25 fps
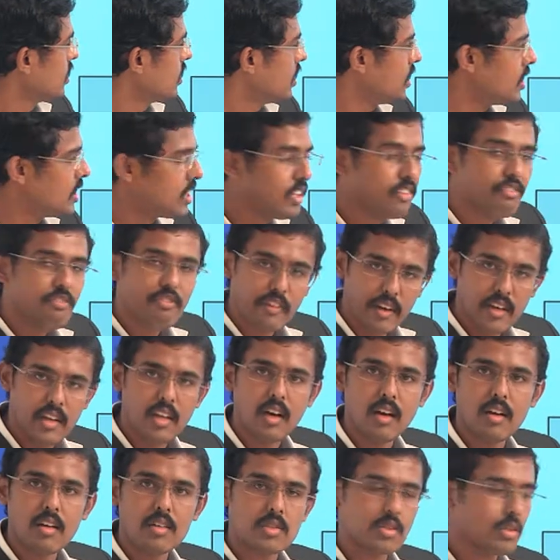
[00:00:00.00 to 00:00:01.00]
in the FET
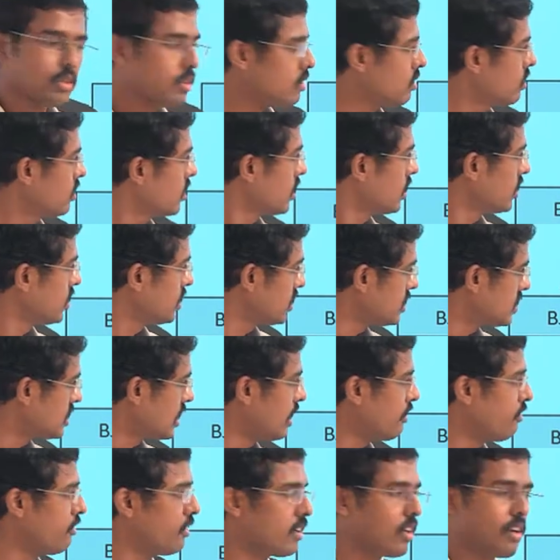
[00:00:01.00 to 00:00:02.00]
also, in the
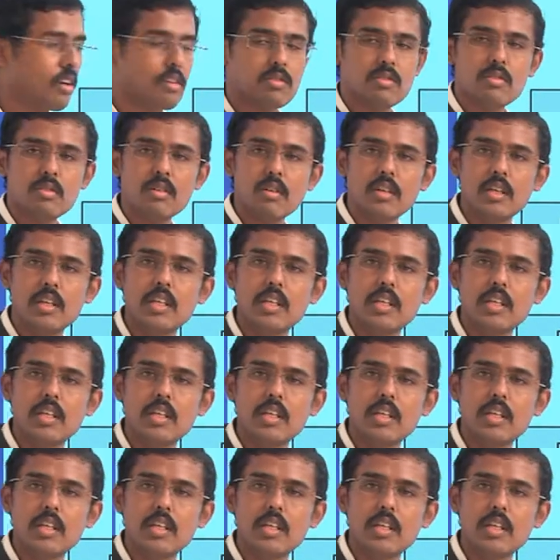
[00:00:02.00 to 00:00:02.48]
JFET also,